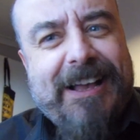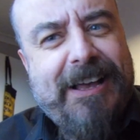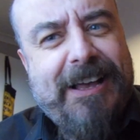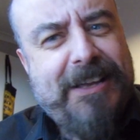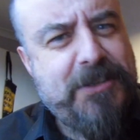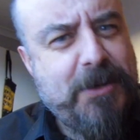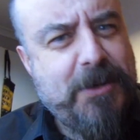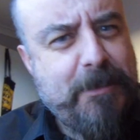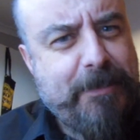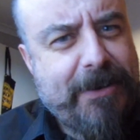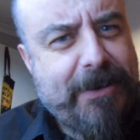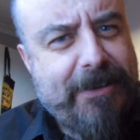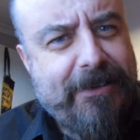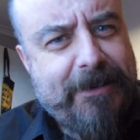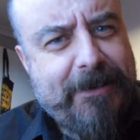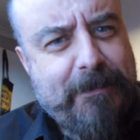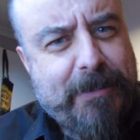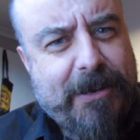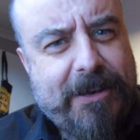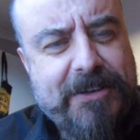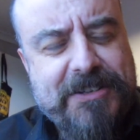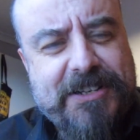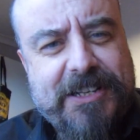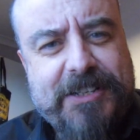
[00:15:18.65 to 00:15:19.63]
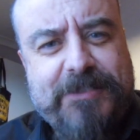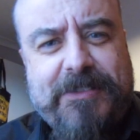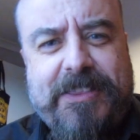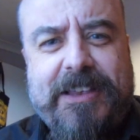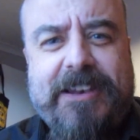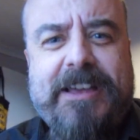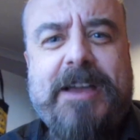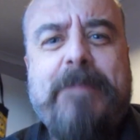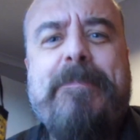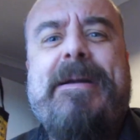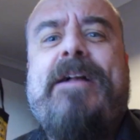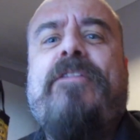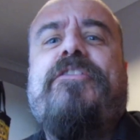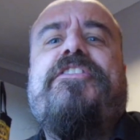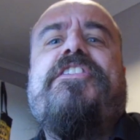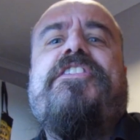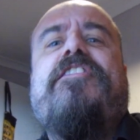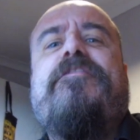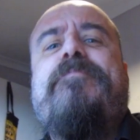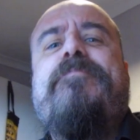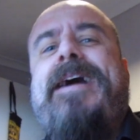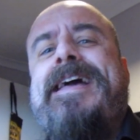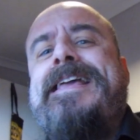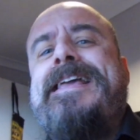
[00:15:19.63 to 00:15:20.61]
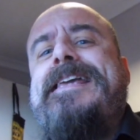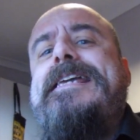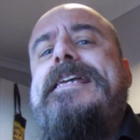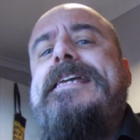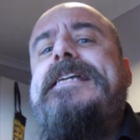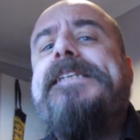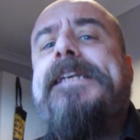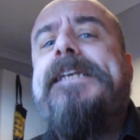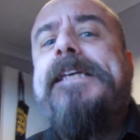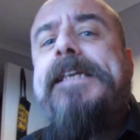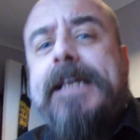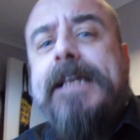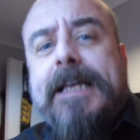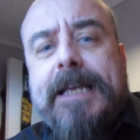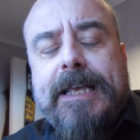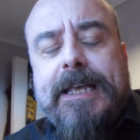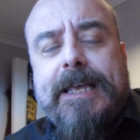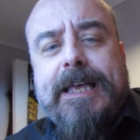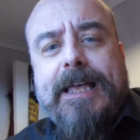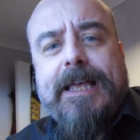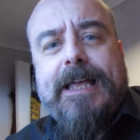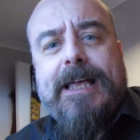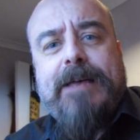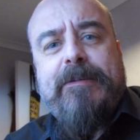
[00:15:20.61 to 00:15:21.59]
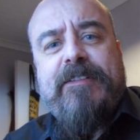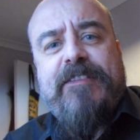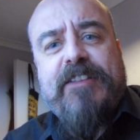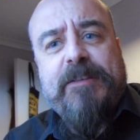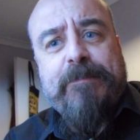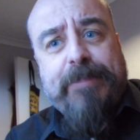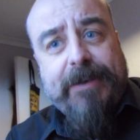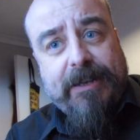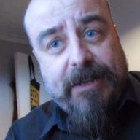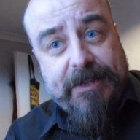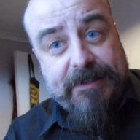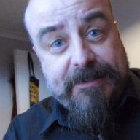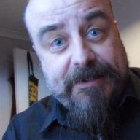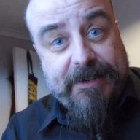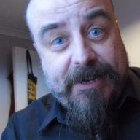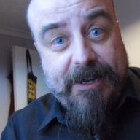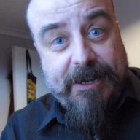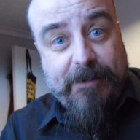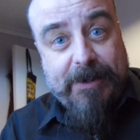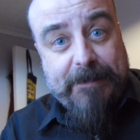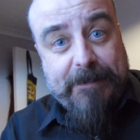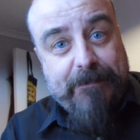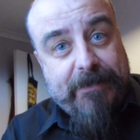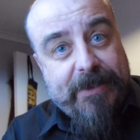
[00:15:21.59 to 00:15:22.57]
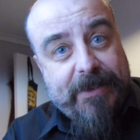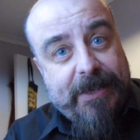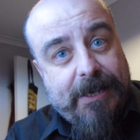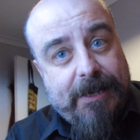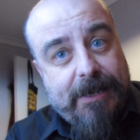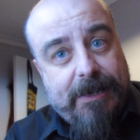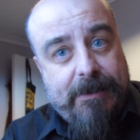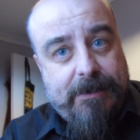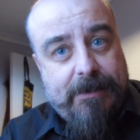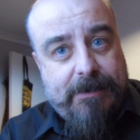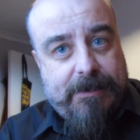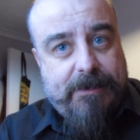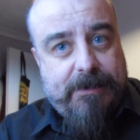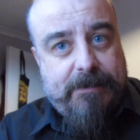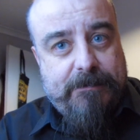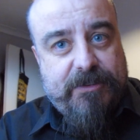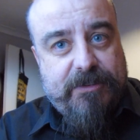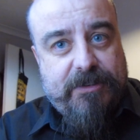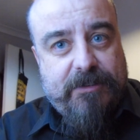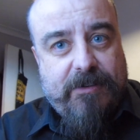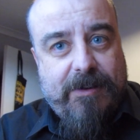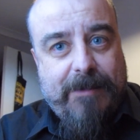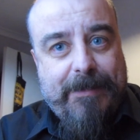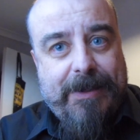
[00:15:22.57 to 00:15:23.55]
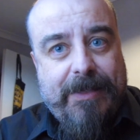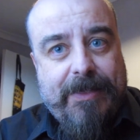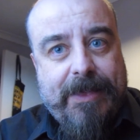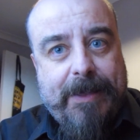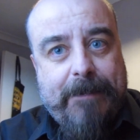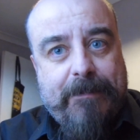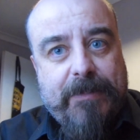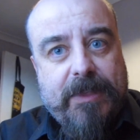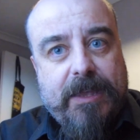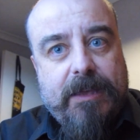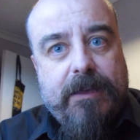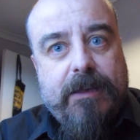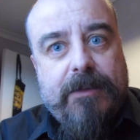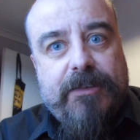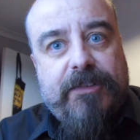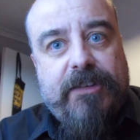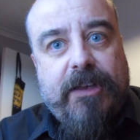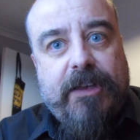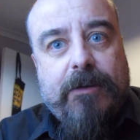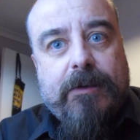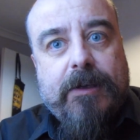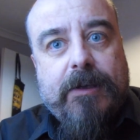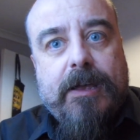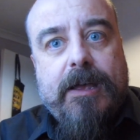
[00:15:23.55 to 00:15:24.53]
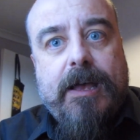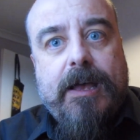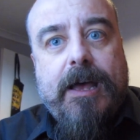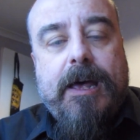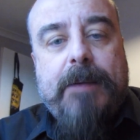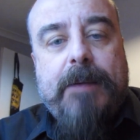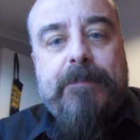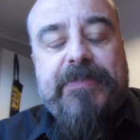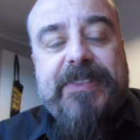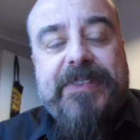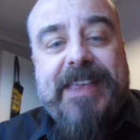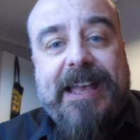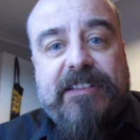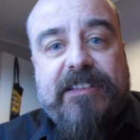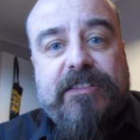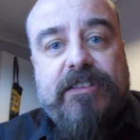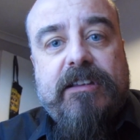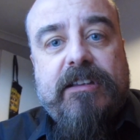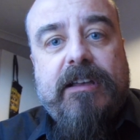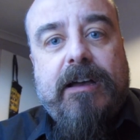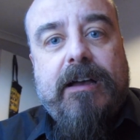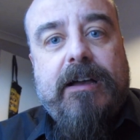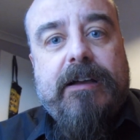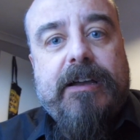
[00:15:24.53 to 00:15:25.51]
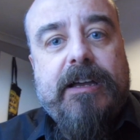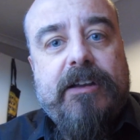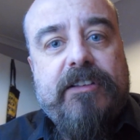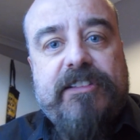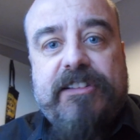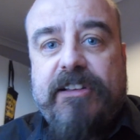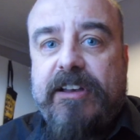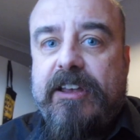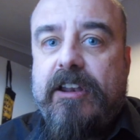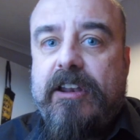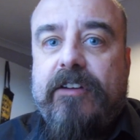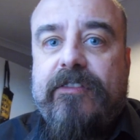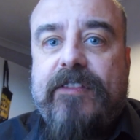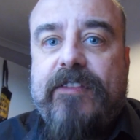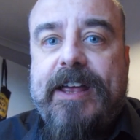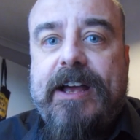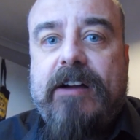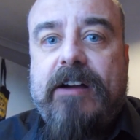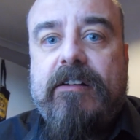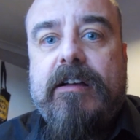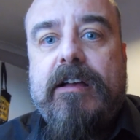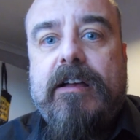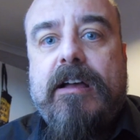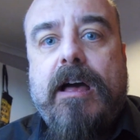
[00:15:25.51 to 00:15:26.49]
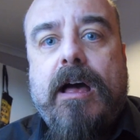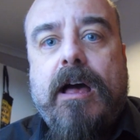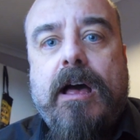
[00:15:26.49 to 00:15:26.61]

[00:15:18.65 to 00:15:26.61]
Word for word: I do apologise for the light bouncing off my head. Uh, if it's blinded anyone, I, am sorry about that. So, um, yes, I'm going to sign off now.